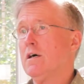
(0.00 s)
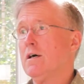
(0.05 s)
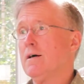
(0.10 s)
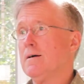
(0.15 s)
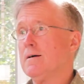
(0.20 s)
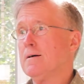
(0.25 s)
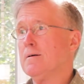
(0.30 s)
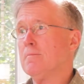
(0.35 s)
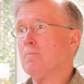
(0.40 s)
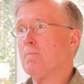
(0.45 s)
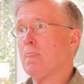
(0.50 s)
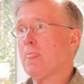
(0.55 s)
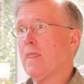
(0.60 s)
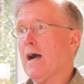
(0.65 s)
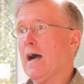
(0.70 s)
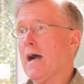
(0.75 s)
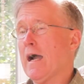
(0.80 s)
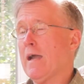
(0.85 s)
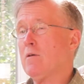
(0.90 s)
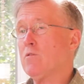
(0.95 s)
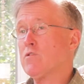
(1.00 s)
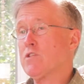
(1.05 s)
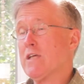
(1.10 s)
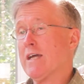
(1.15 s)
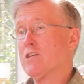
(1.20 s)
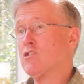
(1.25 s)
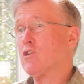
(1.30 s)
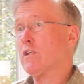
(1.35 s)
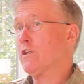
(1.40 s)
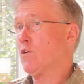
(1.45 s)
I was
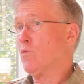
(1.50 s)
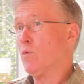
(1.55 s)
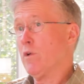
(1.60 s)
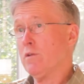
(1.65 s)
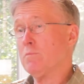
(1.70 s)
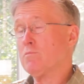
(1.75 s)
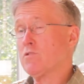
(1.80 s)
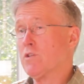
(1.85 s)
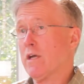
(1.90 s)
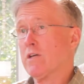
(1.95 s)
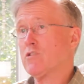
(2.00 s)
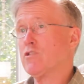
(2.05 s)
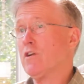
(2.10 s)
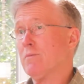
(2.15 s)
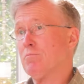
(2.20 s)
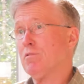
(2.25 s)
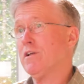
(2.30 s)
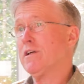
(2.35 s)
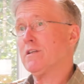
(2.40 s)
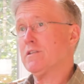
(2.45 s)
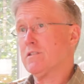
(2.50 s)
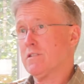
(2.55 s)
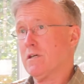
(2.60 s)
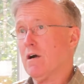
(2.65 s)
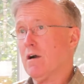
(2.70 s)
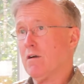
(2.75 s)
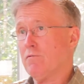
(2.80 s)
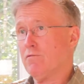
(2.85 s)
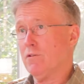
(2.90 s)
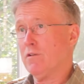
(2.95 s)
actually in the rhythm section. I played
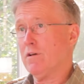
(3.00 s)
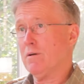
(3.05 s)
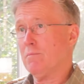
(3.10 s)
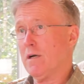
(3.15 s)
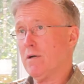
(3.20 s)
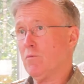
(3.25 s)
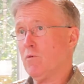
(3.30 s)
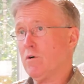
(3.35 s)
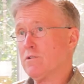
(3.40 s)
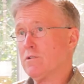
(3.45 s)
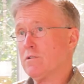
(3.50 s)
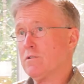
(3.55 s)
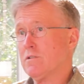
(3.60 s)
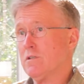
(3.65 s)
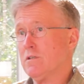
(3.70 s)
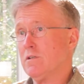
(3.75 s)
guitar for them. I wasn't